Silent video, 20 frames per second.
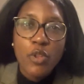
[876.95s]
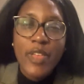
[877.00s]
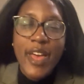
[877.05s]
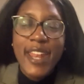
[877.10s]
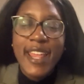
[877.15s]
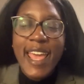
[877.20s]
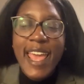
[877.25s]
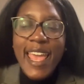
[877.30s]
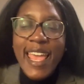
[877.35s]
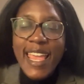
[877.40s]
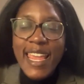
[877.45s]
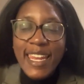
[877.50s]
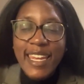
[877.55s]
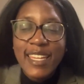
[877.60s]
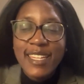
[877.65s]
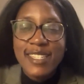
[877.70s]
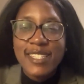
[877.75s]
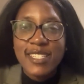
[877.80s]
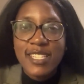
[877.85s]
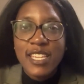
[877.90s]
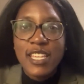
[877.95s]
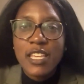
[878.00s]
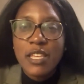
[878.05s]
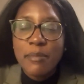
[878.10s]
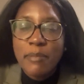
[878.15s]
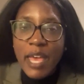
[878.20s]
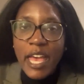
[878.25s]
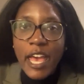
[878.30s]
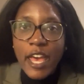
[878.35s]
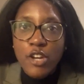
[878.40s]
that hated
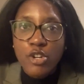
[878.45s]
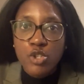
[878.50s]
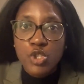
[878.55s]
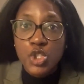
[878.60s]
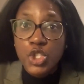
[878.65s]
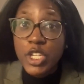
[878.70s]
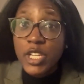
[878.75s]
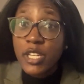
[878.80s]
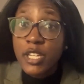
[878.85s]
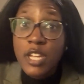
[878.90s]
team energy,